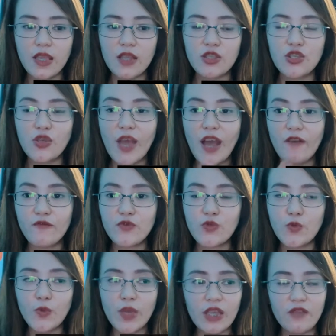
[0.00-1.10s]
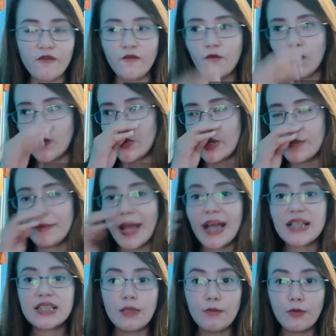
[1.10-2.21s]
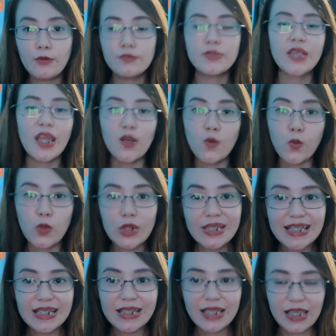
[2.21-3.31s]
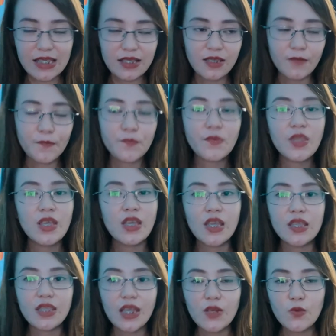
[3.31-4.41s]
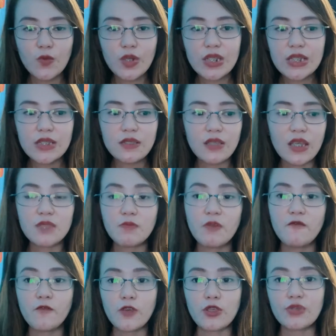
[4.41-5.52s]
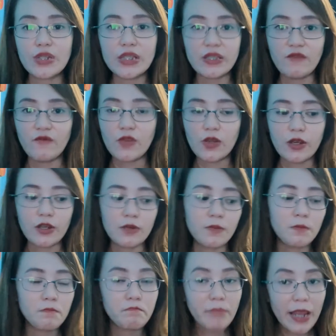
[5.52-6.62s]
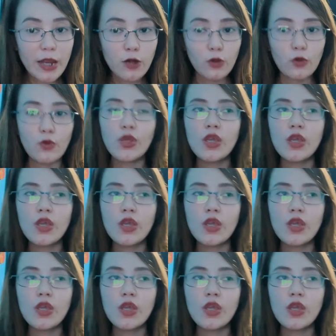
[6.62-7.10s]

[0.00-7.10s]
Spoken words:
then, you have to wait for maximum 10 working days. 10 working days before you receive the card. Pero,